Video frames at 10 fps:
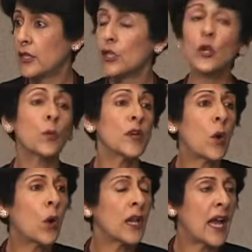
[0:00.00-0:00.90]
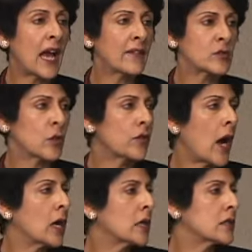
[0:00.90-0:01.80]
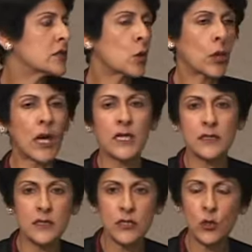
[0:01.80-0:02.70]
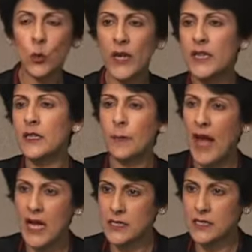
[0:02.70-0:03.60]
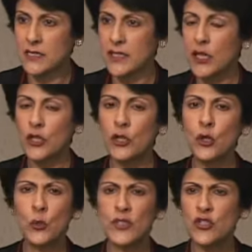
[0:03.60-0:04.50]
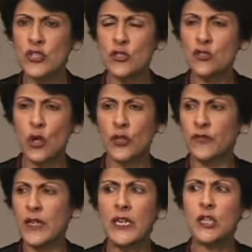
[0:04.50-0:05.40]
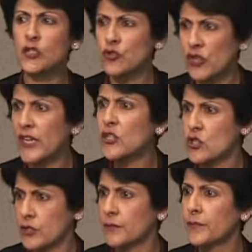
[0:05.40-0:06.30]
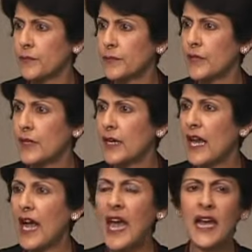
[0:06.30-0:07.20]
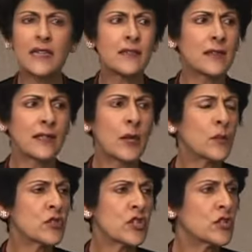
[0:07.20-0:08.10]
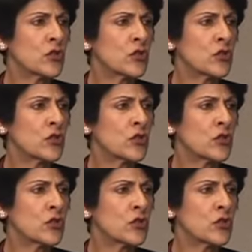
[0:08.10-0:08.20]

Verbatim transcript: You know, we all have sort of uncles or cousins who in the past, you know, were just sort of a little strange. And they were just